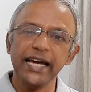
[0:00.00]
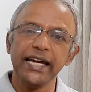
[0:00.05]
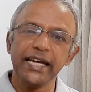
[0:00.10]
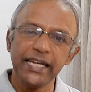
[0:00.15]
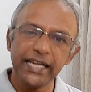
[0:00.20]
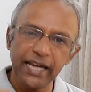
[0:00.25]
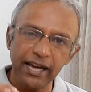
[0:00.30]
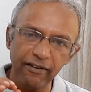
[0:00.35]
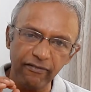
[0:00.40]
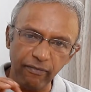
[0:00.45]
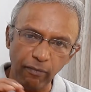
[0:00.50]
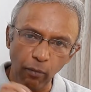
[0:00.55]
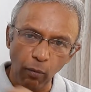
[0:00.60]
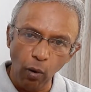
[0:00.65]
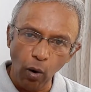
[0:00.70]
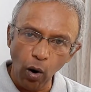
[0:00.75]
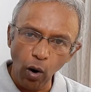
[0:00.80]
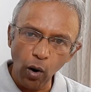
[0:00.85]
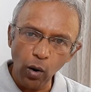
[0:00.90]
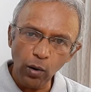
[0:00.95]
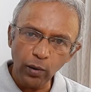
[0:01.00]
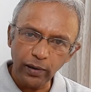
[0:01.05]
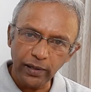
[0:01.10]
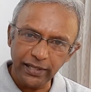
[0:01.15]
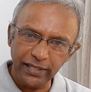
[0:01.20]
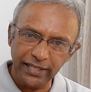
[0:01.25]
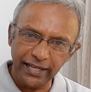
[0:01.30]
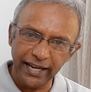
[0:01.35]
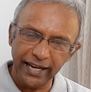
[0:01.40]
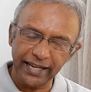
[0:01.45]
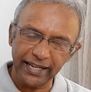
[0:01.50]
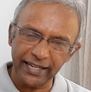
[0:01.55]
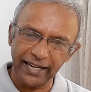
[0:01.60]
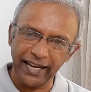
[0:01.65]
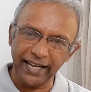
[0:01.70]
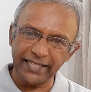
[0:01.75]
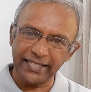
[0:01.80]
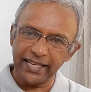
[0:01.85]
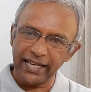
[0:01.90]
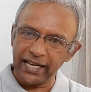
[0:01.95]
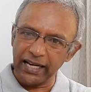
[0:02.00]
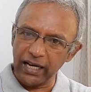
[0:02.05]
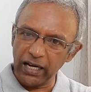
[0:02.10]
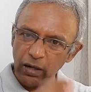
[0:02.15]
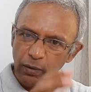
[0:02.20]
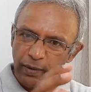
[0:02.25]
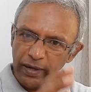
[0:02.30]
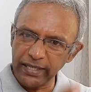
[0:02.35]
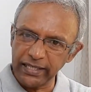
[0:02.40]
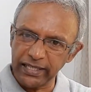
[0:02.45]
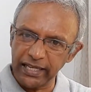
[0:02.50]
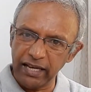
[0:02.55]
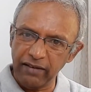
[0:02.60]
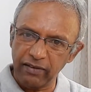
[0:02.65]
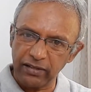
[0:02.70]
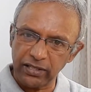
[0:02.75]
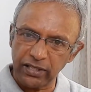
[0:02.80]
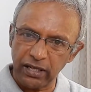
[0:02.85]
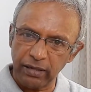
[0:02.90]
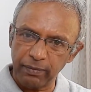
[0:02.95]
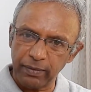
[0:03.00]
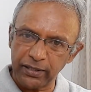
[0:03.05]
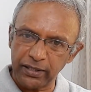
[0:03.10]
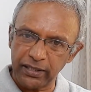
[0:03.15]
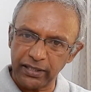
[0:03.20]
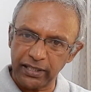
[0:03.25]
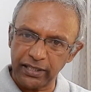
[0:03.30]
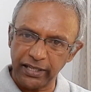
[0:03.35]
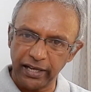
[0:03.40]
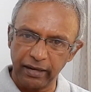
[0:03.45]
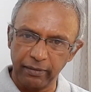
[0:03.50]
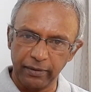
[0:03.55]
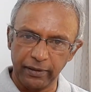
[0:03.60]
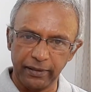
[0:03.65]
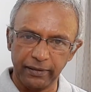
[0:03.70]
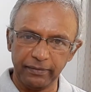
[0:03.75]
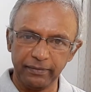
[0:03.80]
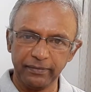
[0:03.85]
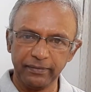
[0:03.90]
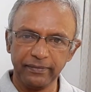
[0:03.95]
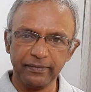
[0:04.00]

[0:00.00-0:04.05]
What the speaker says: Give more, take less. Always leave a surplus on the table.